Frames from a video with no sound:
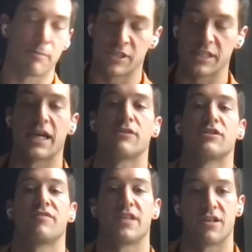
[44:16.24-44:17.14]
ups and downs
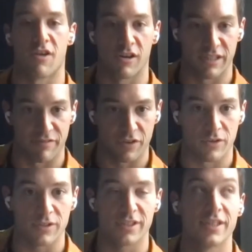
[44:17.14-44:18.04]
of theater are
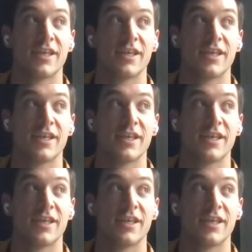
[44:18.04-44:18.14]
difficult,